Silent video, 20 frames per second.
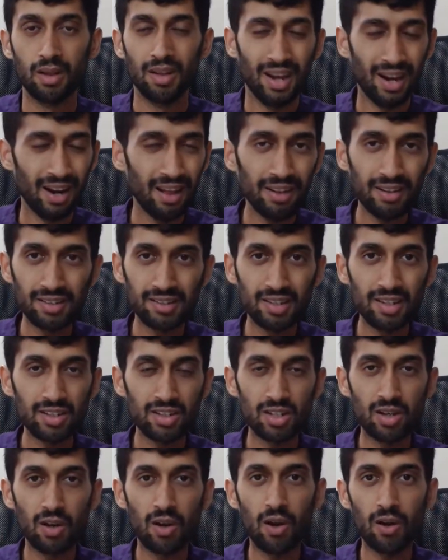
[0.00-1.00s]
And I researched
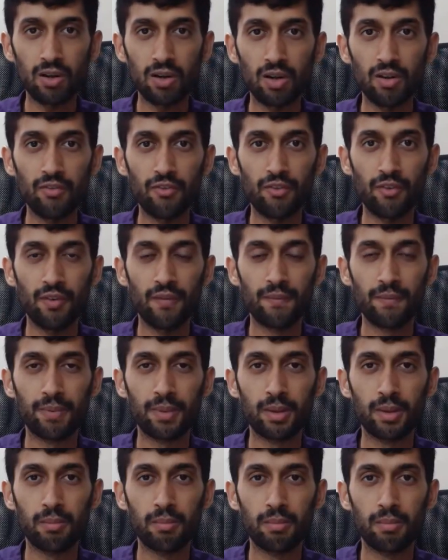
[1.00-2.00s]
a lot of
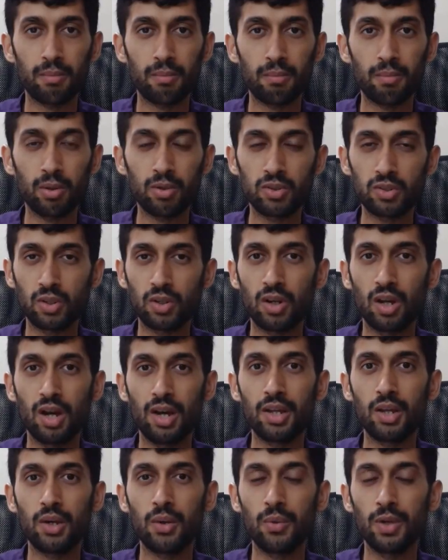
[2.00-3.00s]
books on
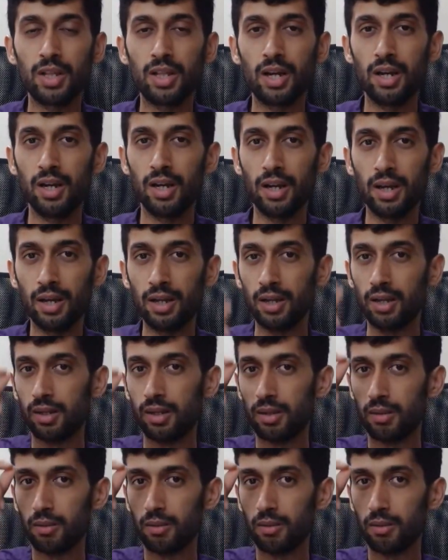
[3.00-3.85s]
Ayurveda, and I